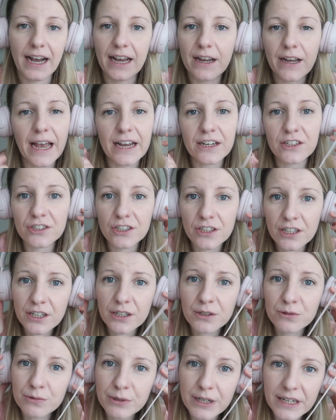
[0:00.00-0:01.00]
I
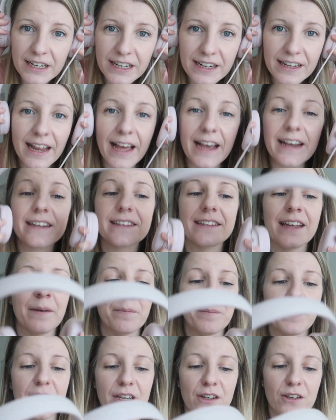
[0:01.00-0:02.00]
actually really like
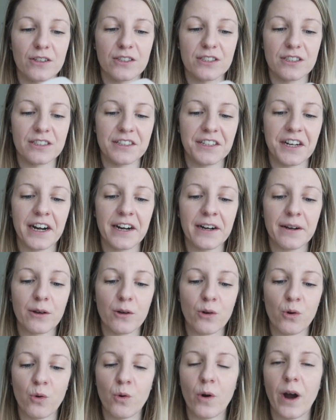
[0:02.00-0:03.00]
them because they are
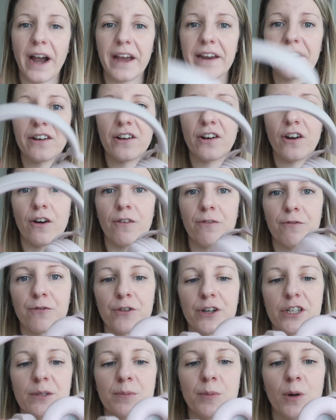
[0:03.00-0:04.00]
quite
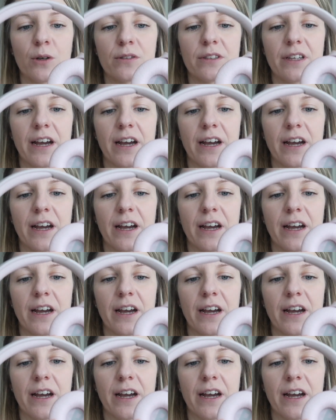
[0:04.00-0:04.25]
comfortable.